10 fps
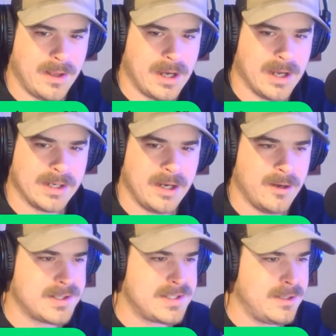I
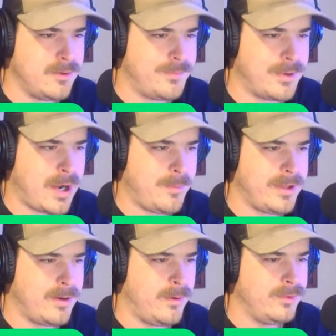guarantee it'll
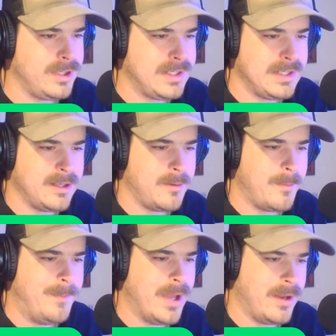probably only get
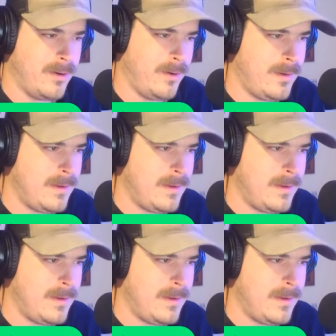better.